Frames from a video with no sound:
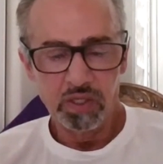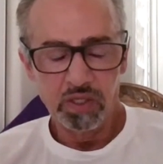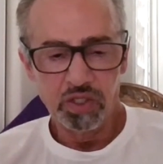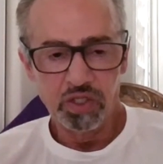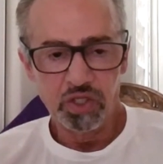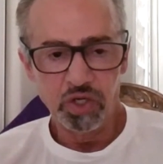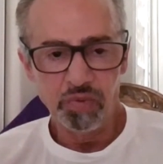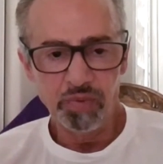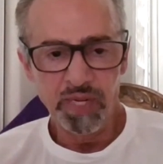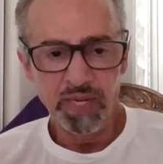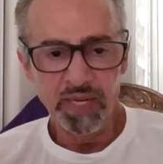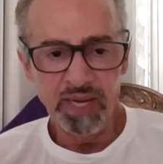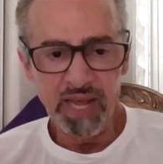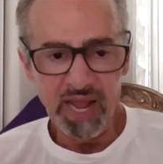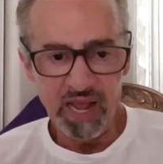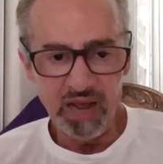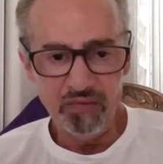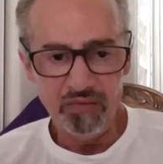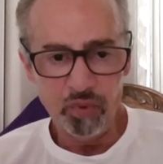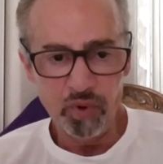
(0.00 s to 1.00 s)
zoom in
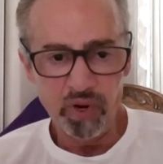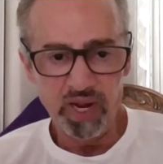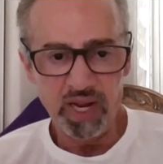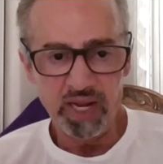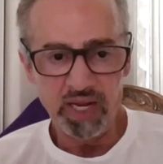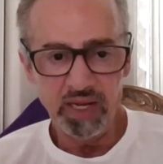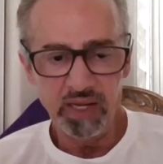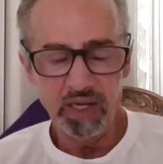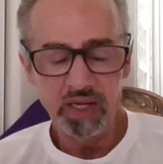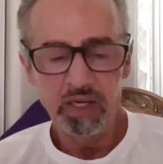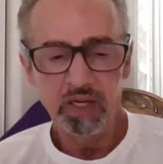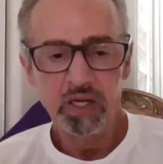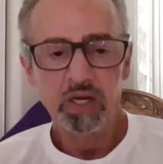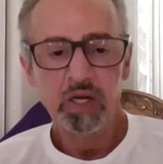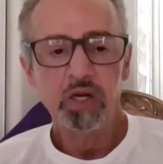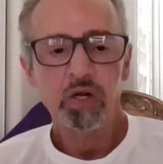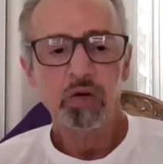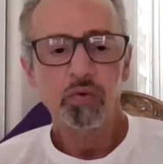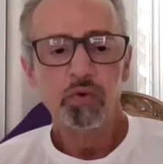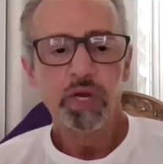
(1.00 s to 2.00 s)
halfway,
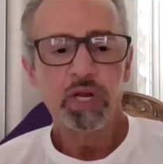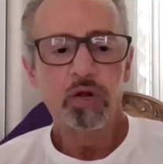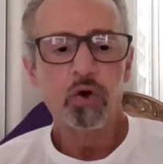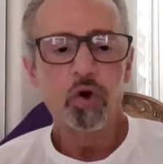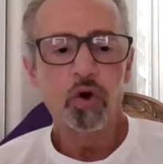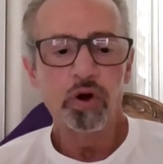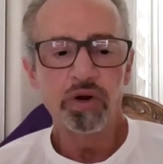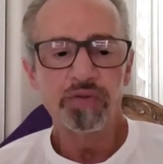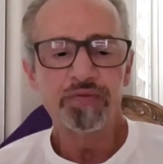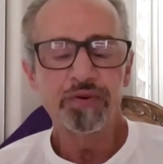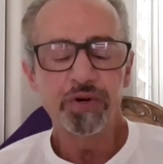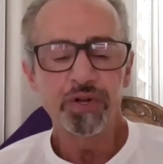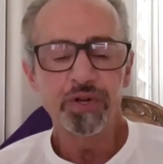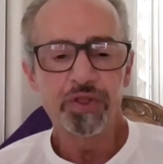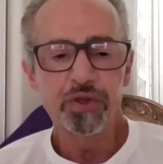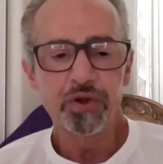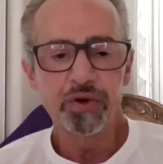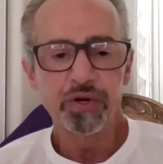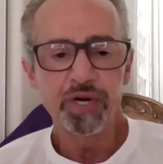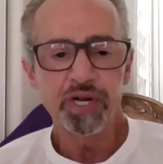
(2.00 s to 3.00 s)
record for
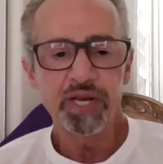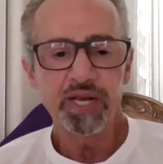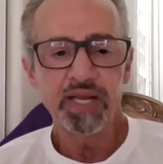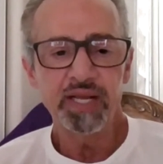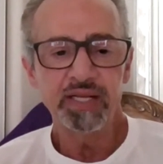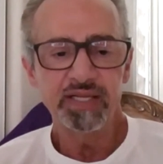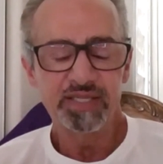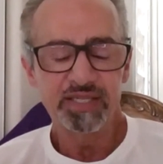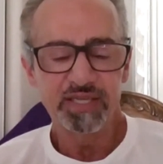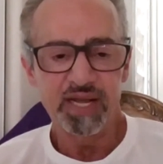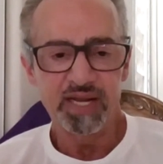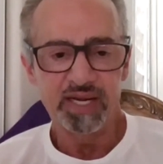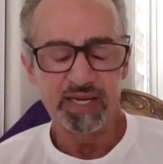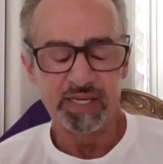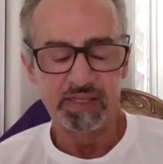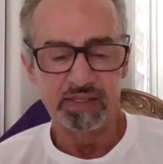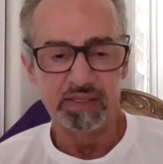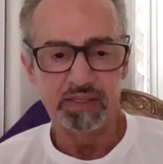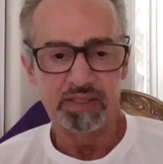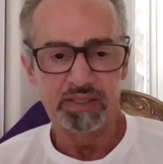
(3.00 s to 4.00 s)
30
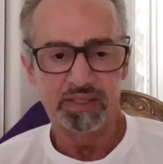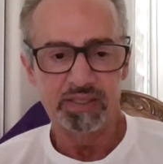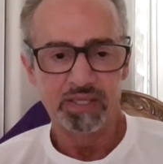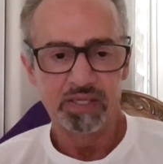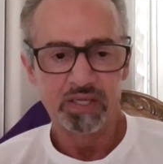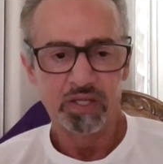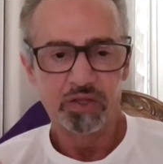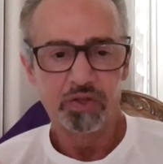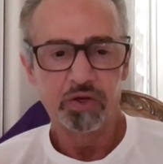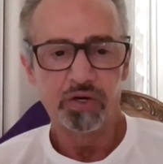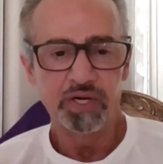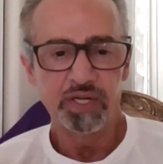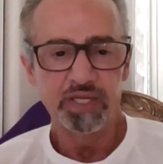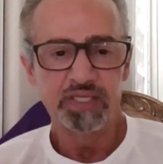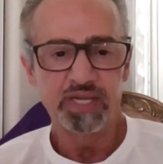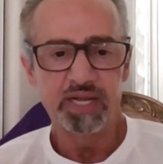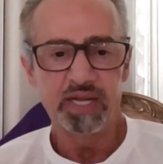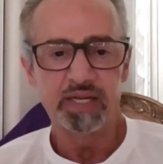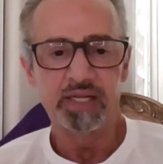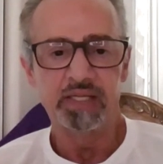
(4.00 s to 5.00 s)
seconds, 30
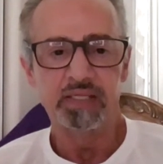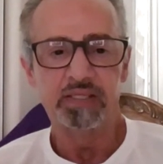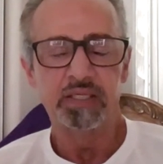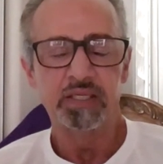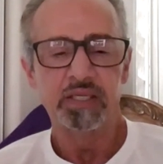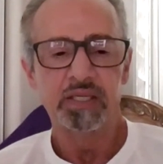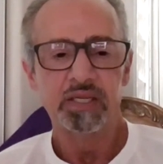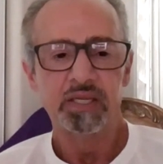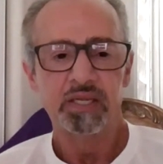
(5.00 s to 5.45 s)
seconds.